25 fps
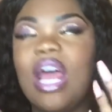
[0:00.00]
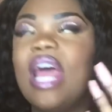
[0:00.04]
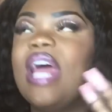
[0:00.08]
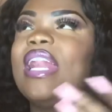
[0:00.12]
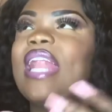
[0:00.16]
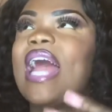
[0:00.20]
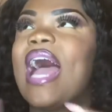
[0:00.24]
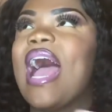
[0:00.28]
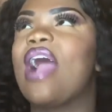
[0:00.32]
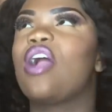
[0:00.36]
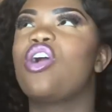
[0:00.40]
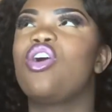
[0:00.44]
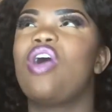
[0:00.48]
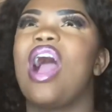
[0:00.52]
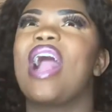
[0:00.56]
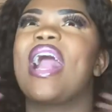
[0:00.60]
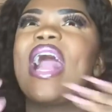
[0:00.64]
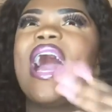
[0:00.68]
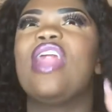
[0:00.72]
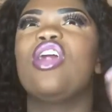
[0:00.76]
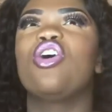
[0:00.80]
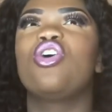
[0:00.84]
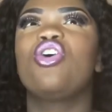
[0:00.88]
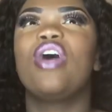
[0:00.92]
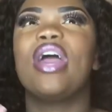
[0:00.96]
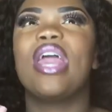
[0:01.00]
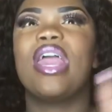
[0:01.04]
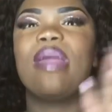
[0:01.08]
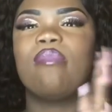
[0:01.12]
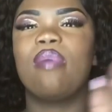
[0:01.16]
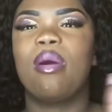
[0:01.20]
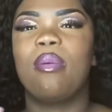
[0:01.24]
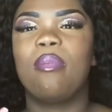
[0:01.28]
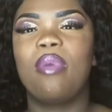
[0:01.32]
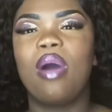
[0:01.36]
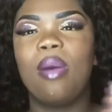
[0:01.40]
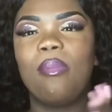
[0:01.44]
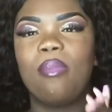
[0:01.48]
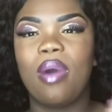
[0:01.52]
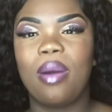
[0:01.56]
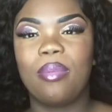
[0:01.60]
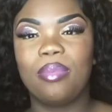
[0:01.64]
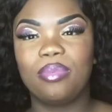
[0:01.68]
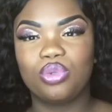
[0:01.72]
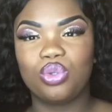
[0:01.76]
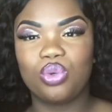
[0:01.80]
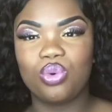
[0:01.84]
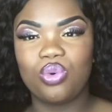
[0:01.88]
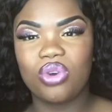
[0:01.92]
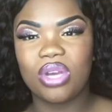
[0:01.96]
like, I kind of got him and my
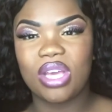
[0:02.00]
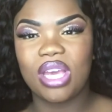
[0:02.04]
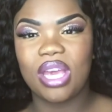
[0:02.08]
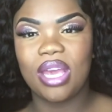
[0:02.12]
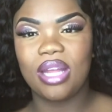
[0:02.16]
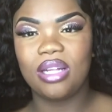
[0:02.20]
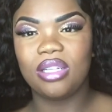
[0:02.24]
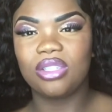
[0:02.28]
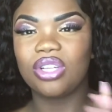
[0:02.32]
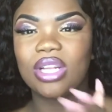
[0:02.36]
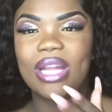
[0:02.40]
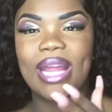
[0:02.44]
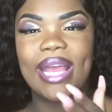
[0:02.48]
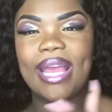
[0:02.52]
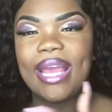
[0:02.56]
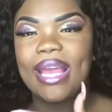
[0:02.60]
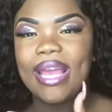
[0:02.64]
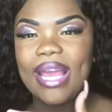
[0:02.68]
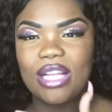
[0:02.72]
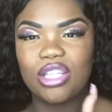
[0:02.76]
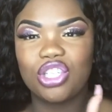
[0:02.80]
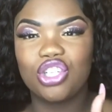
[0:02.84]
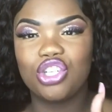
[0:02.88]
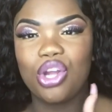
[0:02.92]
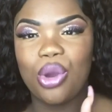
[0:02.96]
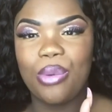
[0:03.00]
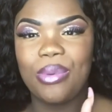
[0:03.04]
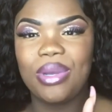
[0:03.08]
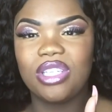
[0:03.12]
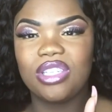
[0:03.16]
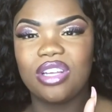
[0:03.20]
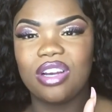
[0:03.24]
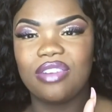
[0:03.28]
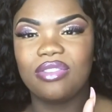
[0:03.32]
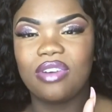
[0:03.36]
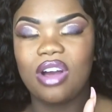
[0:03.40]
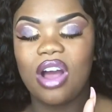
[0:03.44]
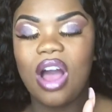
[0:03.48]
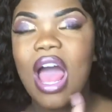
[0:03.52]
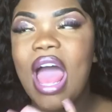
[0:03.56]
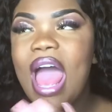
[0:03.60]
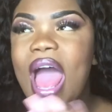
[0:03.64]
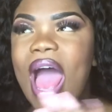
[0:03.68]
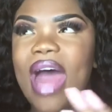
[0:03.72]
mum talking so they can get to know each other.